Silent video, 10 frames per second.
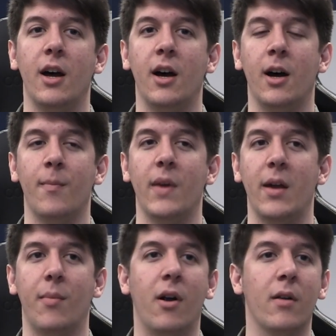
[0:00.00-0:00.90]
Um,
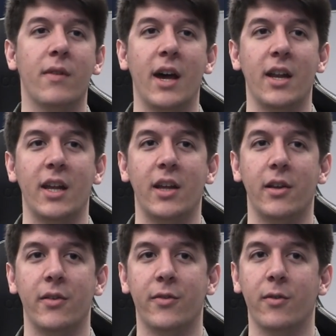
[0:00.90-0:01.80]
and part of that
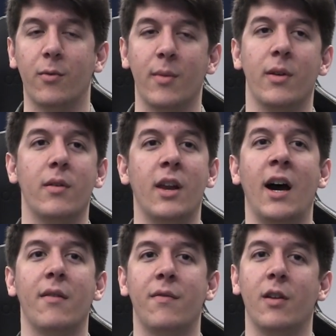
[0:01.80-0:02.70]
is women
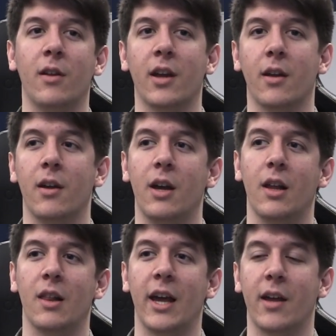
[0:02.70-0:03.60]
not feeling
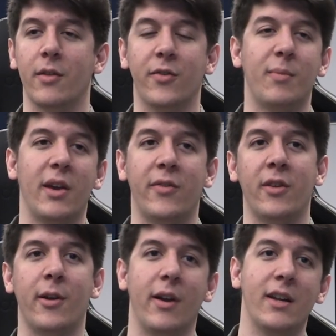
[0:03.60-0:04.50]
like the space
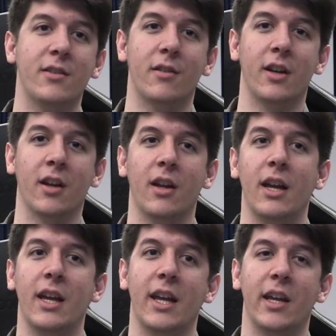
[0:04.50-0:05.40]
that they're entering
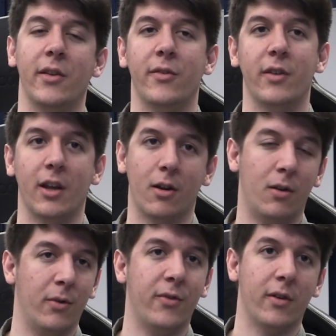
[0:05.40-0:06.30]
is
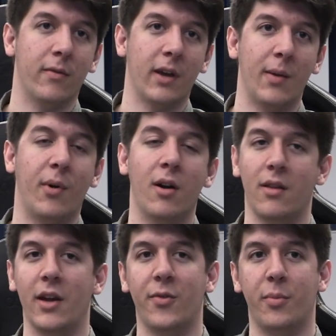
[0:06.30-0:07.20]
inclusive. And part
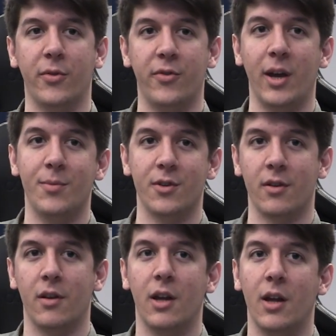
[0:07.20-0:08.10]
of that's
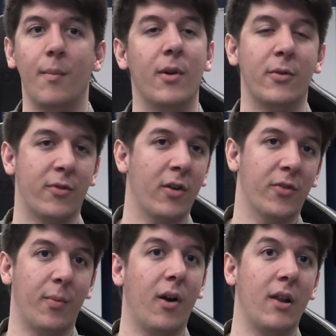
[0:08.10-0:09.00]
perception but there's
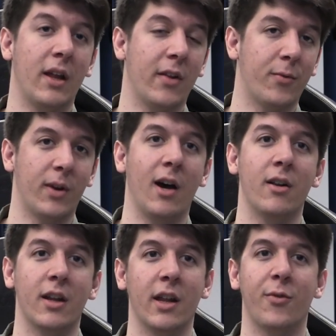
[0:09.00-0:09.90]
also part of that that's
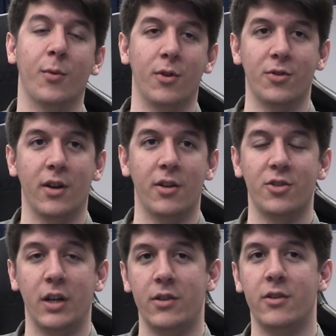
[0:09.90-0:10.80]
reality, and that's what we're trying to
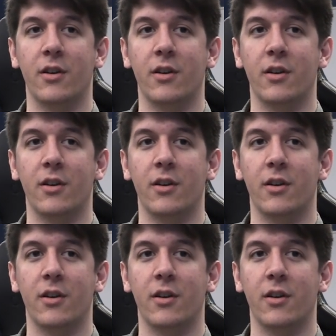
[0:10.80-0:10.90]
change